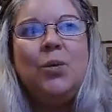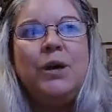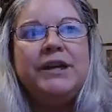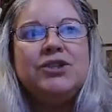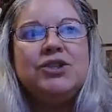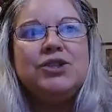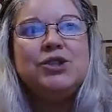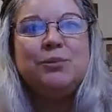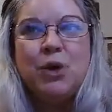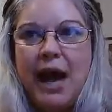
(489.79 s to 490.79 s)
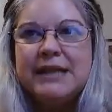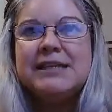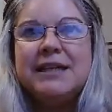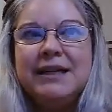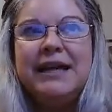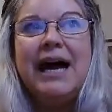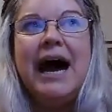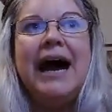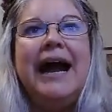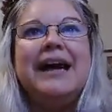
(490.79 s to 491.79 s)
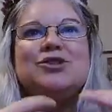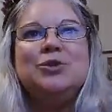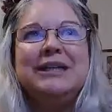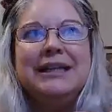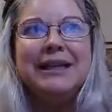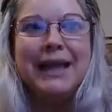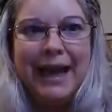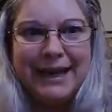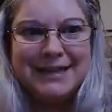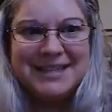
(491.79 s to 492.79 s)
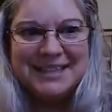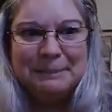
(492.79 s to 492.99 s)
which surprisingly I actually liked.